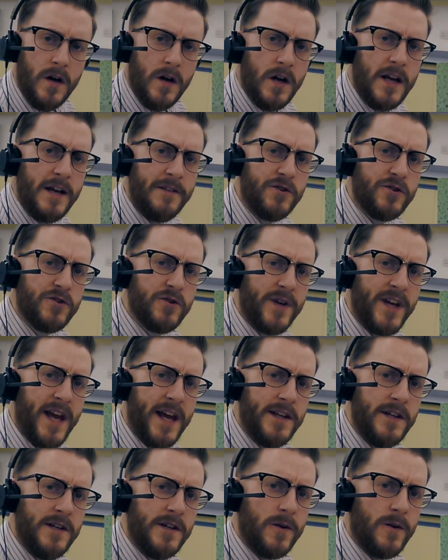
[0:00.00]
If you're doing
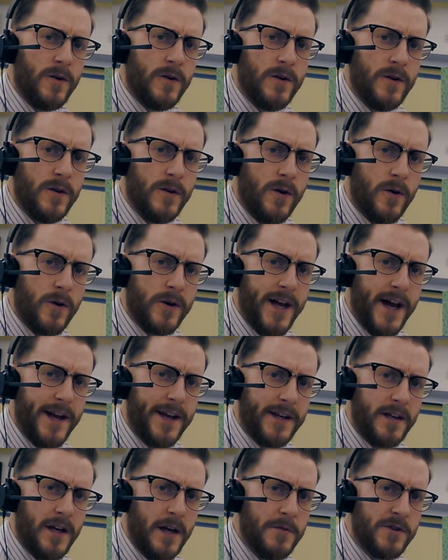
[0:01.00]
any organic
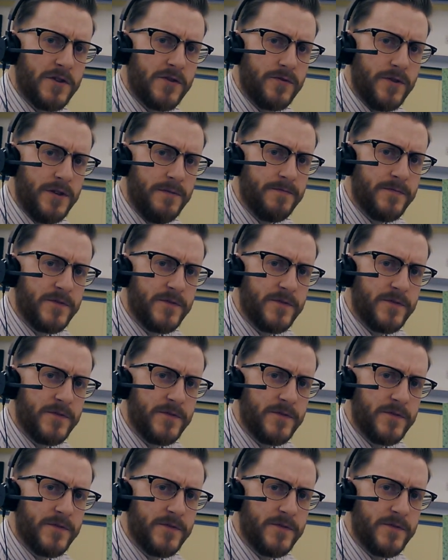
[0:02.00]
chemistry,